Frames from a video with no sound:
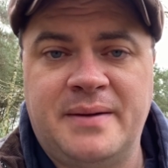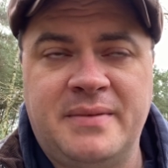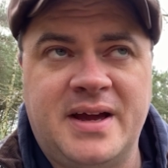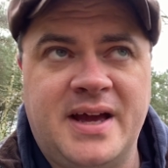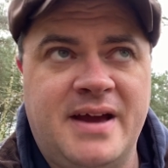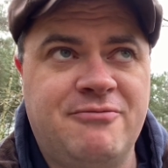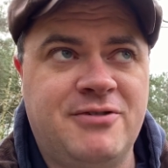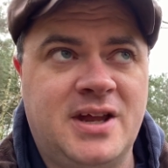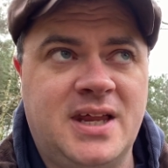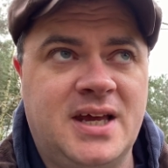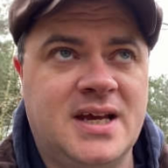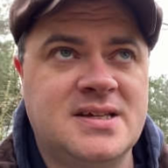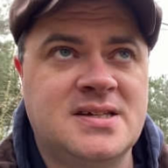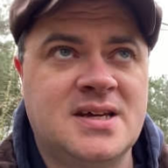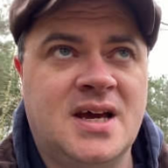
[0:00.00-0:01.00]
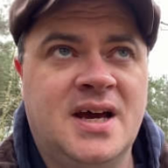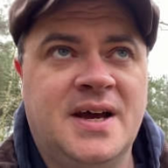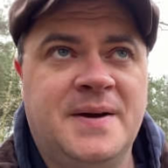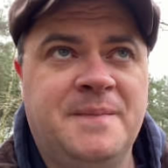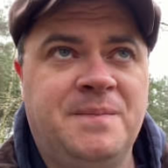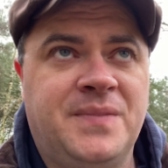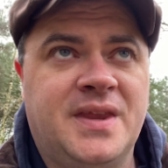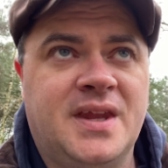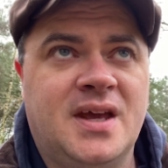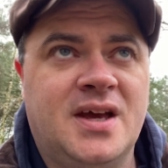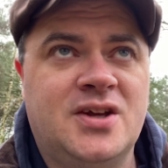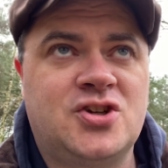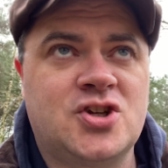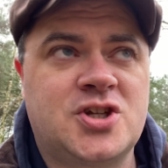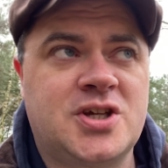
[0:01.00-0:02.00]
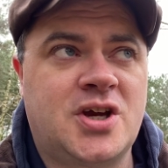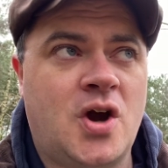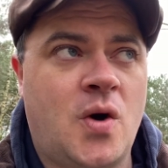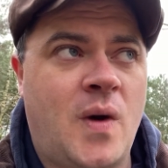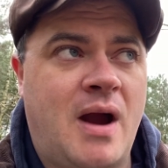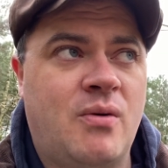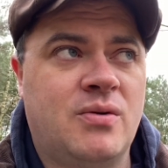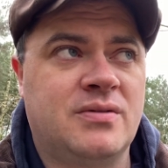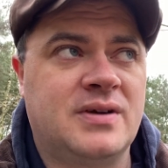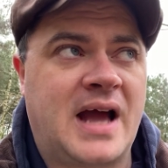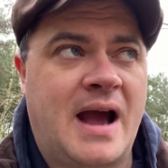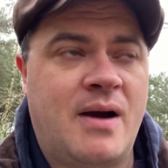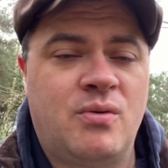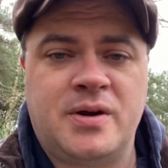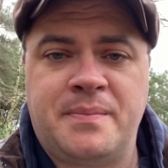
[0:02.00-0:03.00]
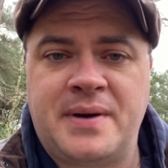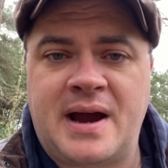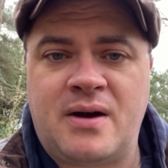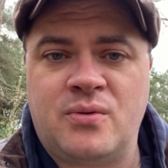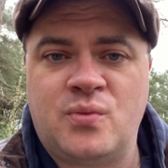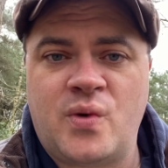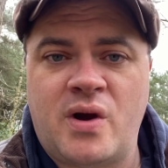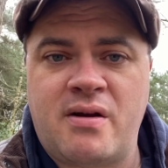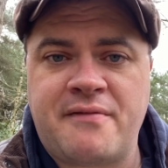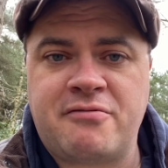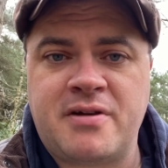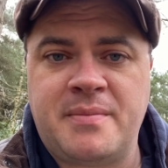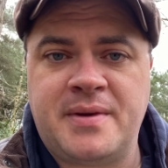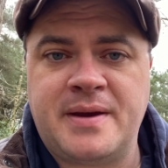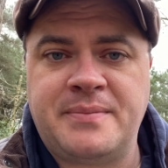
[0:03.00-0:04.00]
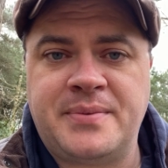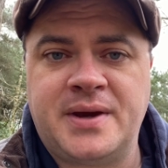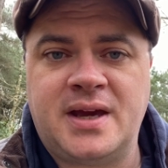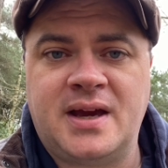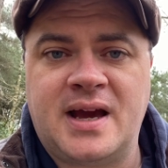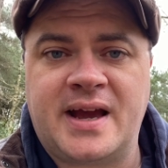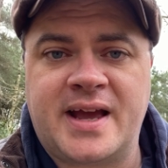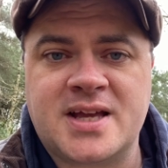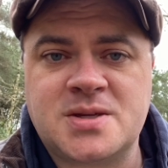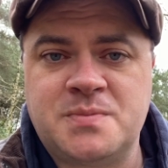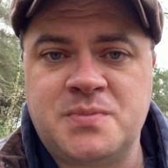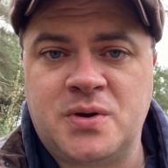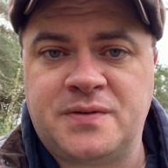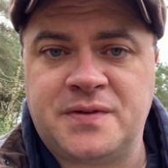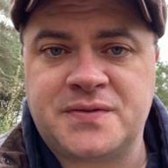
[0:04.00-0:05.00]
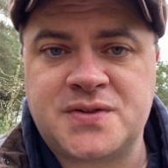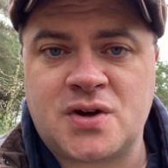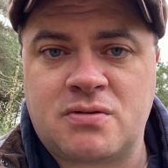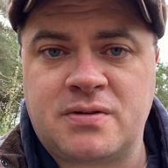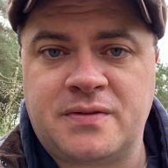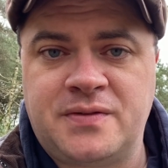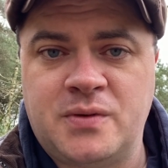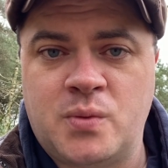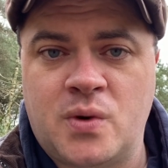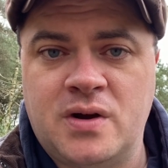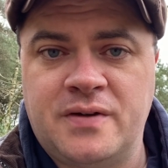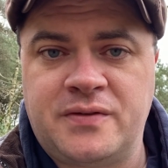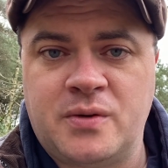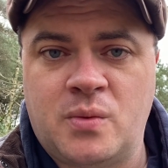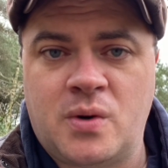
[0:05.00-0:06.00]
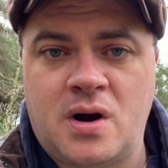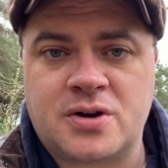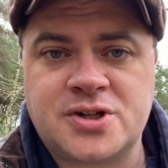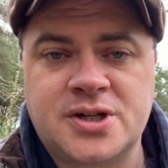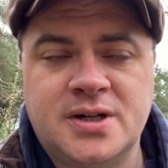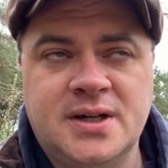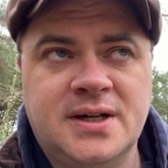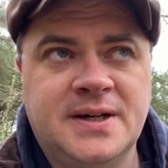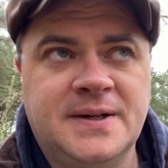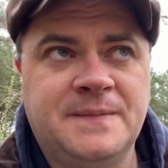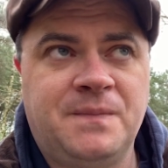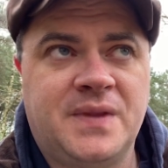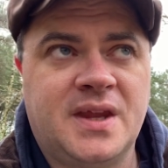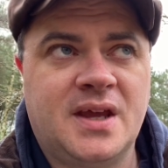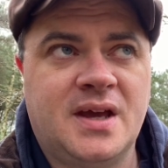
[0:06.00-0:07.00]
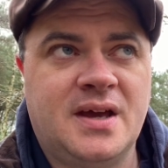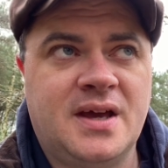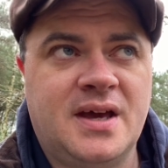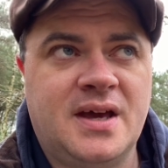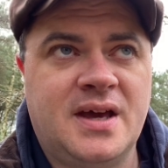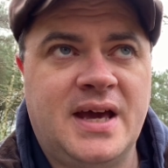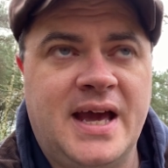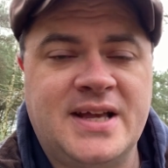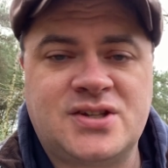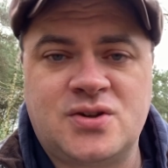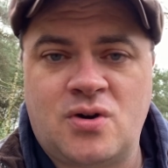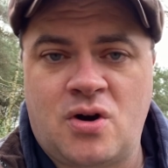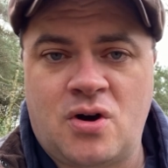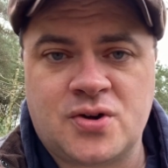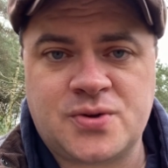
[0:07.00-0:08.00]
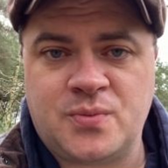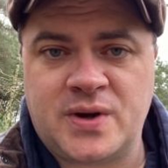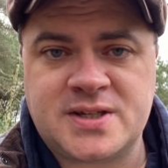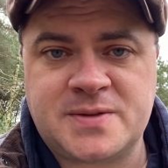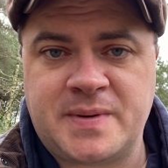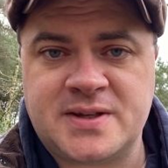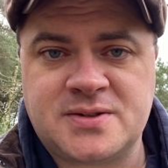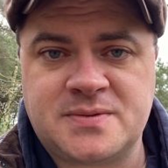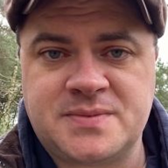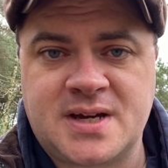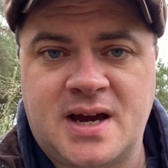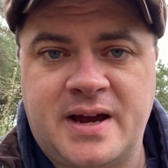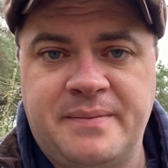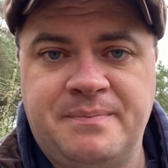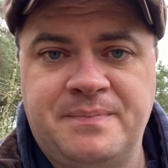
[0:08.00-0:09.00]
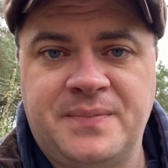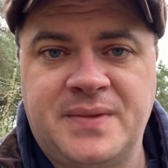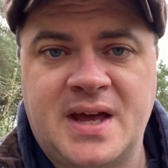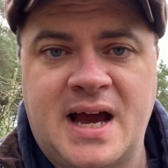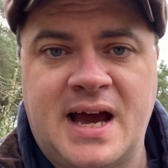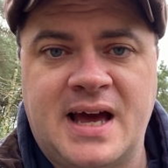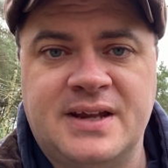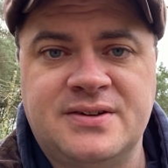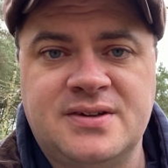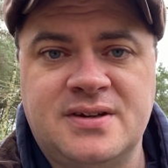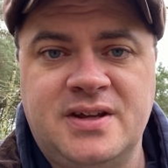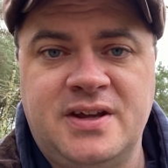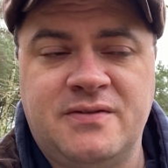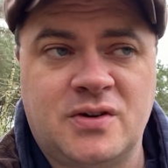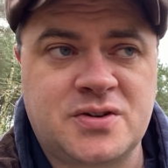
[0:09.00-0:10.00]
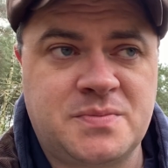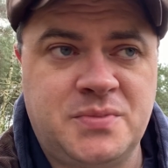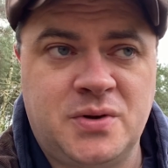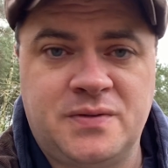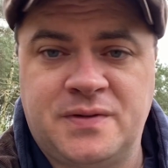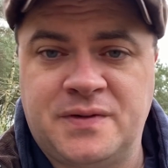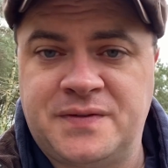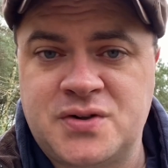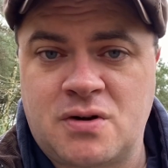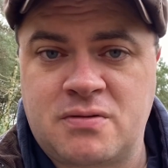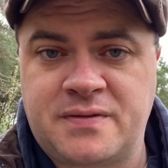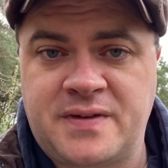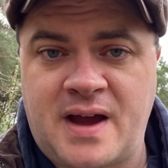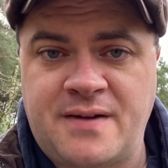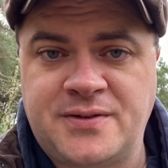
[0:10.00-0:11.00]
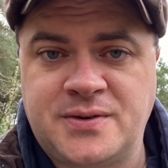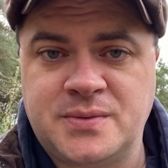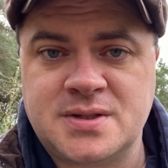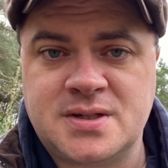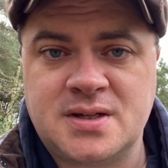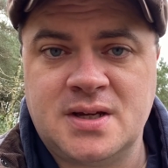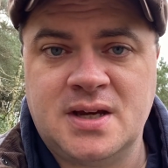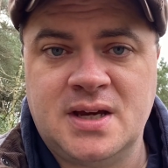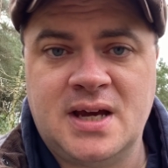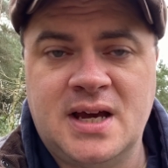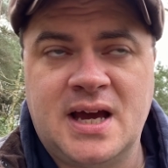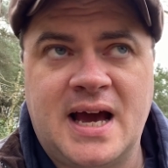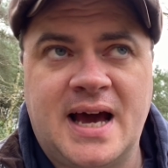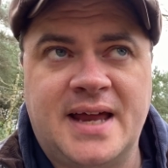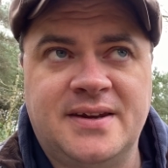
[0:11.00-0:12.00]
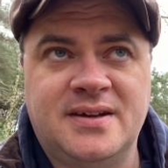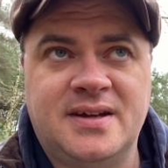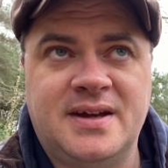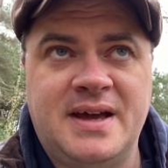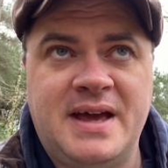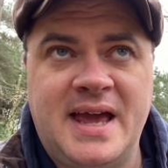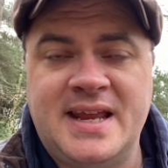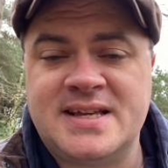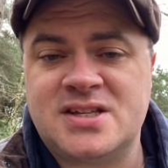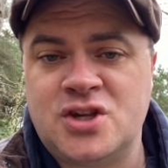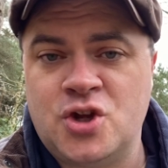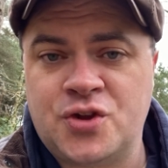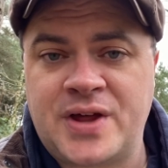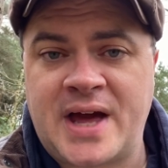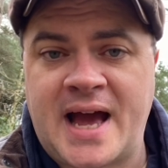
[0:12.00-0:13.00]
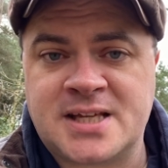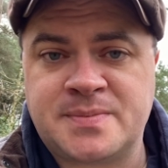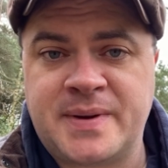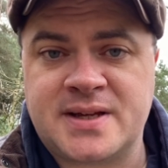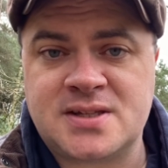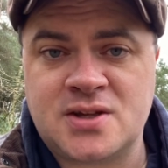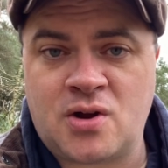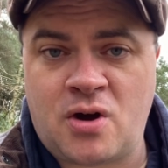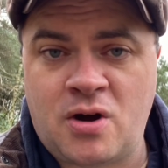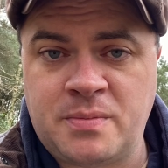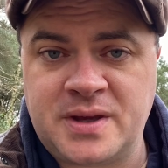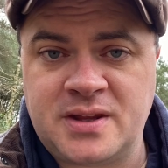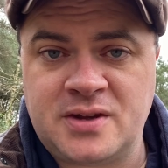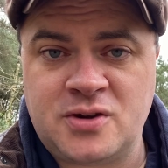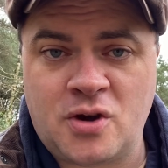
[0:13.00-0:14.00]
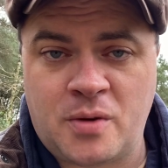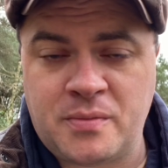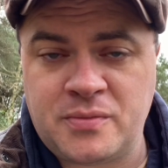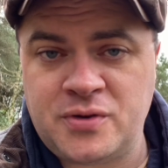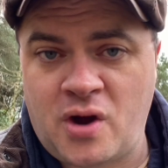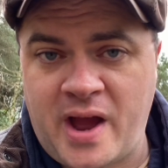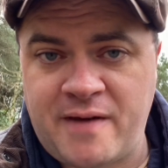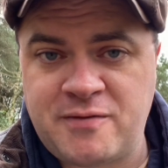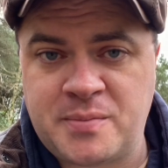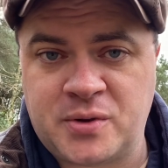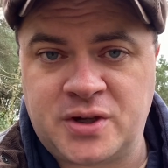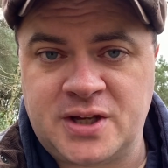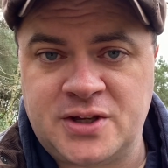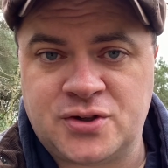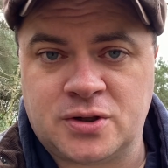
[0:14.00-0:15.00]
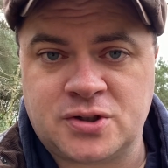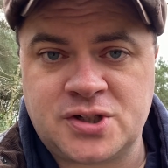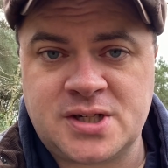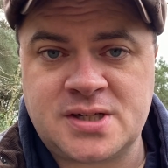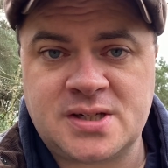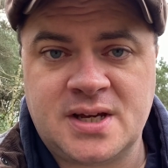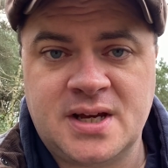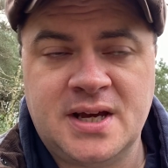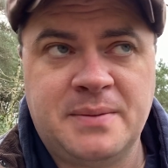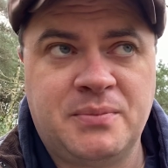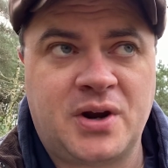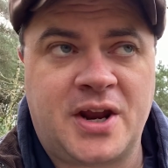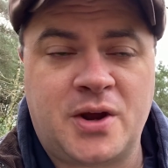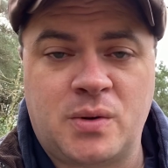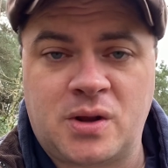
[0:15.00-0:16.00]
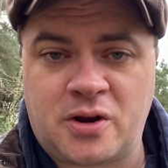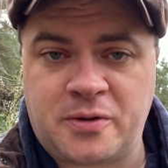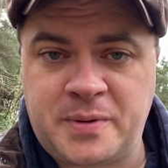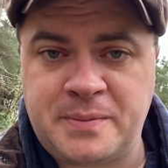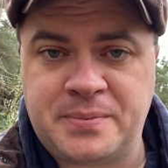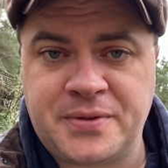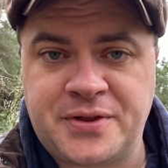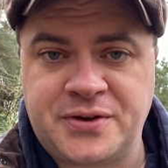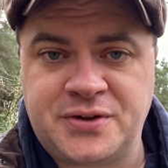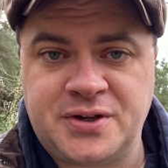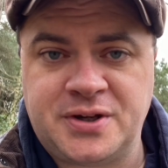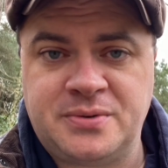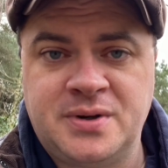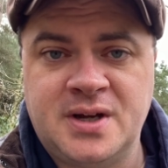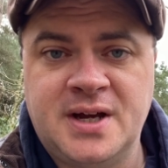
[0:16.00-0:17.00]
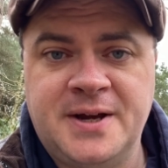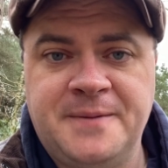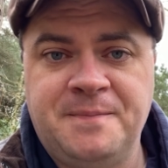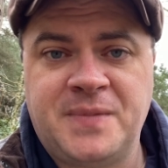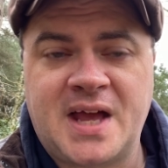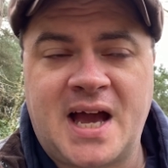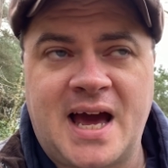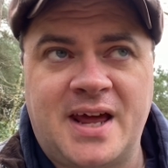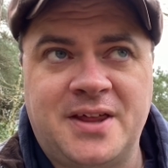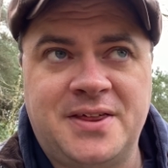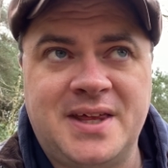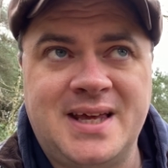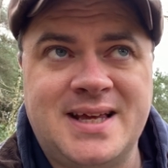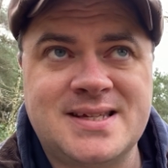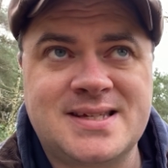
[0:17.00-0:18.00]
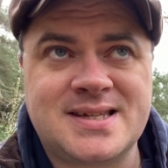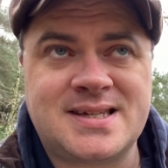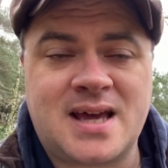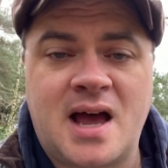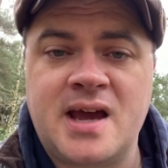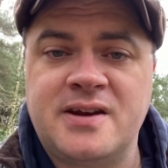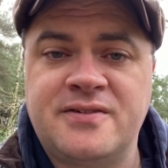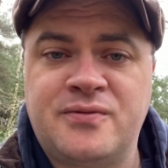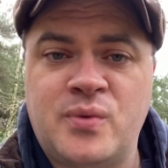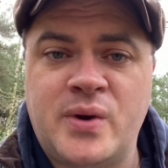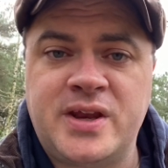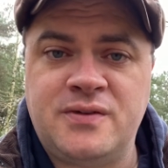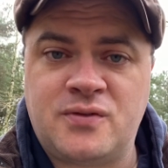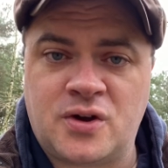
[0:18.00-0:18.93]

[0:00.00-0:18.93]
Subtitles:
It really is. Just to go out and about, wherever it may be, and get some beautiful photography of your watch. It's an awesome way to spend some time. And you've got some beautiful photography afterwards. And it is another aspect to the hobby that not everybody indulges, but I know a lot of people that do. And I think it's a sign of when you've